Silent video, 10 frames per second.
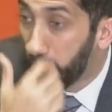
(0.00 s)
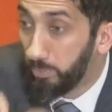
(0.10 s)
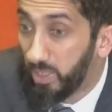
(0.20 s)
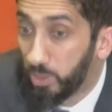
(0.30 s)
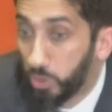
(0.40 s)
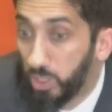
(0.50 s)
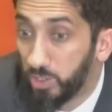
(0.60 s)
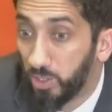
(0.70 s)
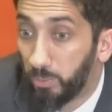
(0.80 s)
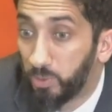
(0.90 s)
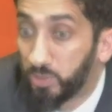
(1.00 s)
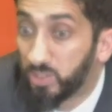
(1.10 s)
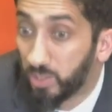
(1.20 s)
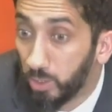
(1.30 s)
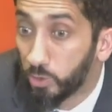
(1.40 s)
can make a change in a
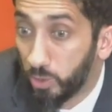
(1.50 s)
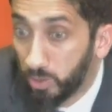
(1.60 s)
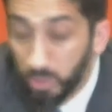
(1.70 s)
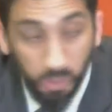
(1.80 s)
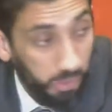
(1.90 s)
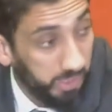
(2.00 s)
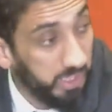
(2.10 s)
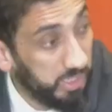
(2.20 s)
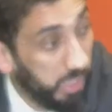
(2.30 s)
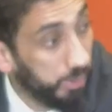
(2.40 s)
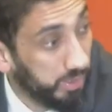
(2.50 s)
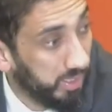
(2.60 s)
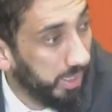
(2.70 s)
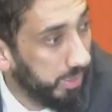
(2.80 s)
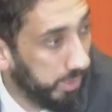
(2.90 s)
person's culture, in an entire
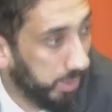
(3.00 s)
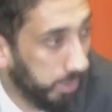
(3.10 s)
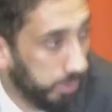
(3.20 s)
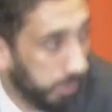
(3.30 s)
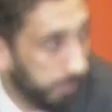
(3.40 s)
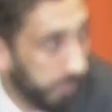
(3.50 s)
society's culture.